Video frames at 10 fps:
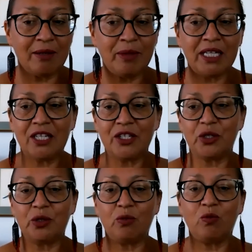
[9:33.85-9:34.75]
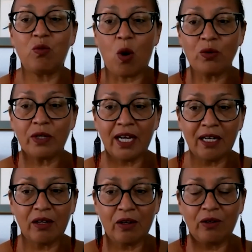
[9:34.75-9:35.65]
mean that you won't get
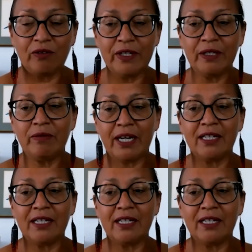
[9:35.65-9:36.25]
COVID, right?